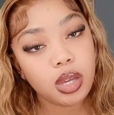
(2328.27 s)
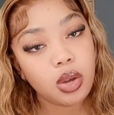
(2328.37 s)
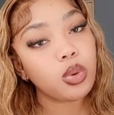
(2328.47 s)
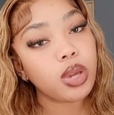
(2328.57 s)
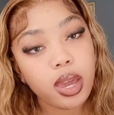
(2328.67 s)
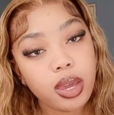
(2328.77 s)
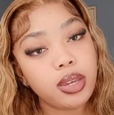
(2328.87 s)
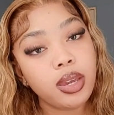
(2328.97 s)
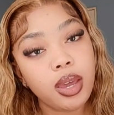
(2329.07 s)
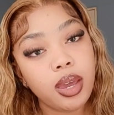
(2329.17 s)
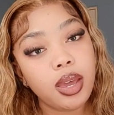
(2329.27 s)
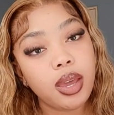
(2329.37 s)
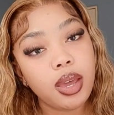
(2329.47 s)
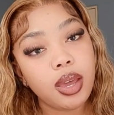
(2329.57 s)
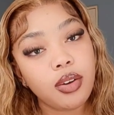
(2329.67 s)
Okay,
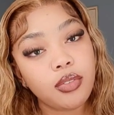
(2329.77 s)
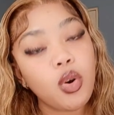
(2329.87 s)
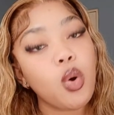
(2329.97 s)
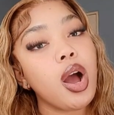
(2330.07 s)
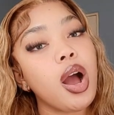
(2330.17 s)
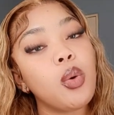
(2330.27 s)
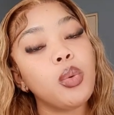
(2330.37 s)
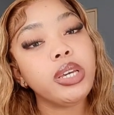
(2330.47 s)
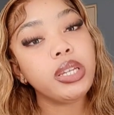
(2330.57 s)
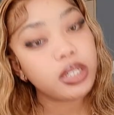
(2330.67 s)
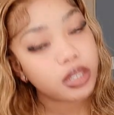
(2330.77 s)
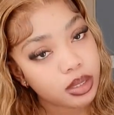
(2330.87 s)
for a week